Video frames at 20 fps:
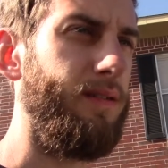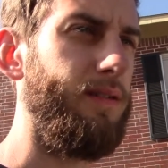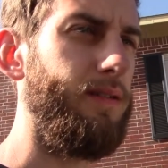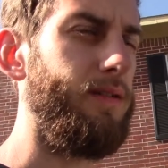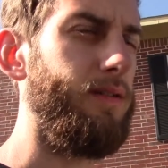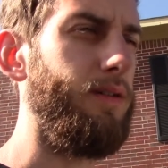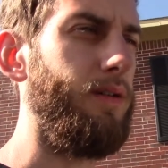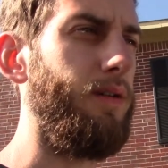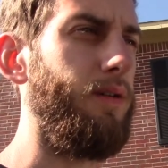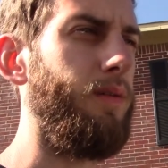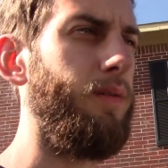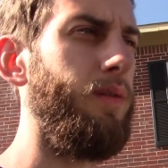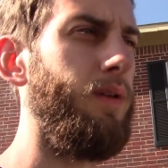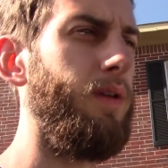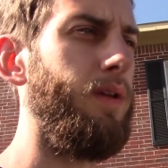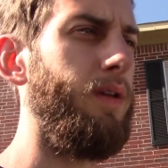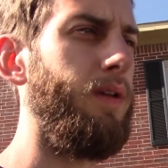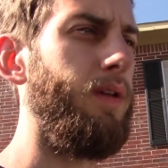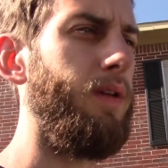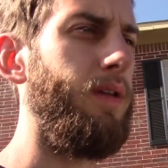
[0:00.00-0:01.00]
So
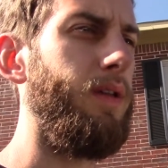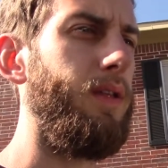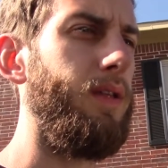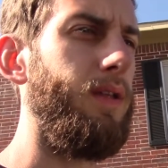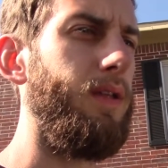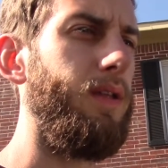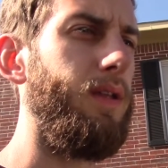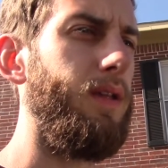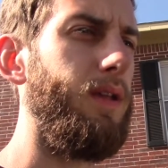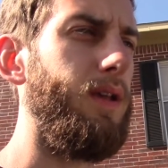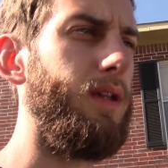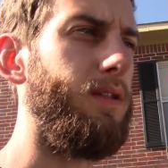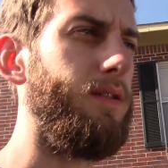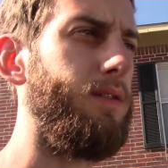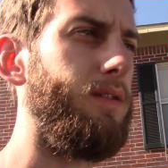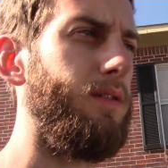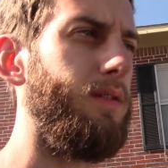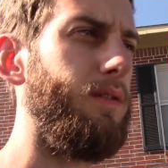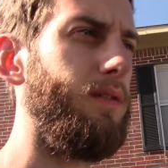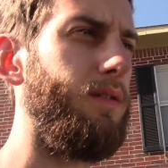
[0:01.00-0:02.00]

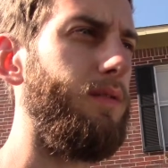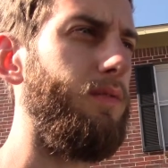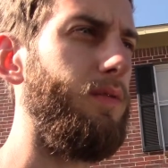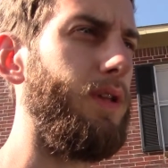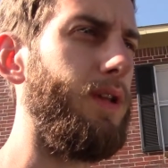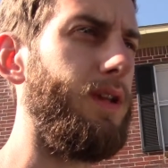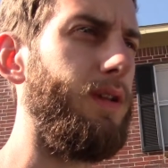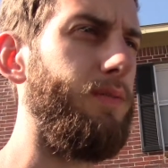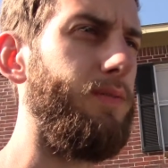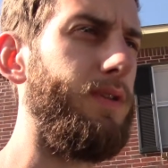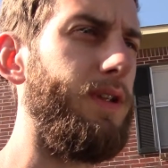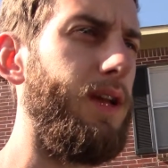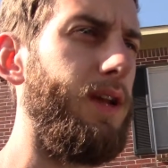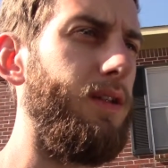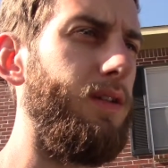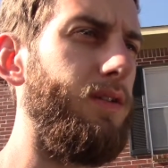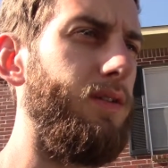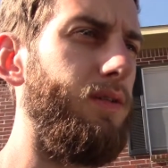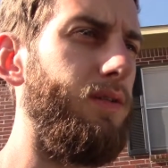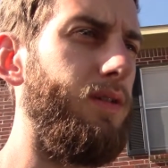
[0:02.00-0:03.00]
it's really comes
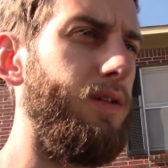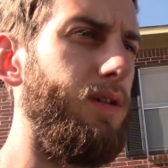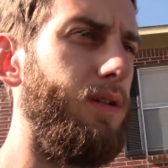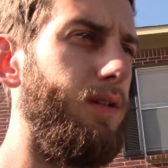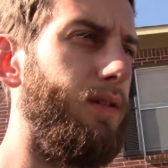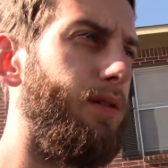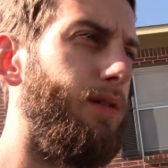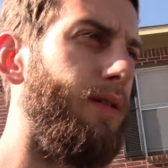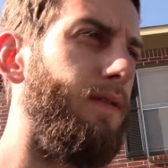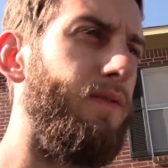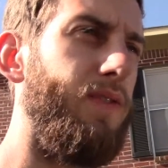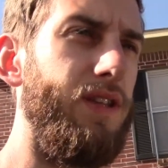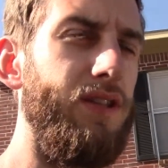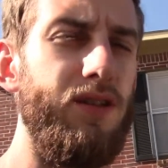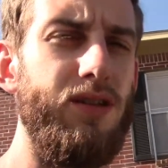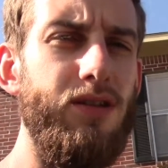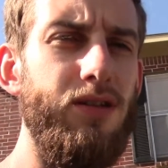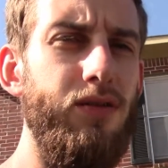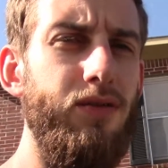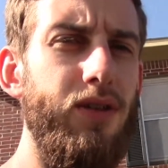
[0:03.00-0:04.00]
down to the
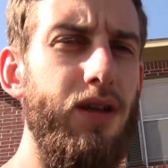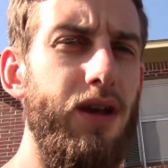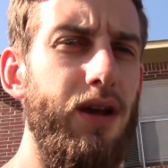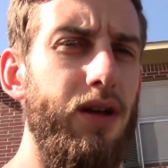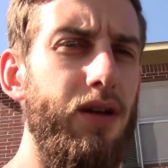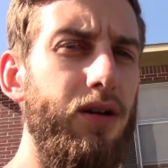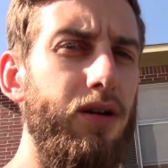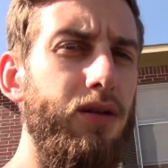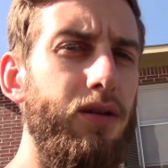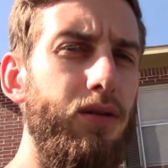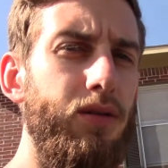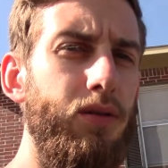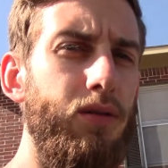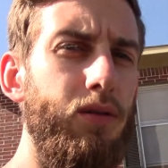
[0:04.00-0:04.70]
physics of the air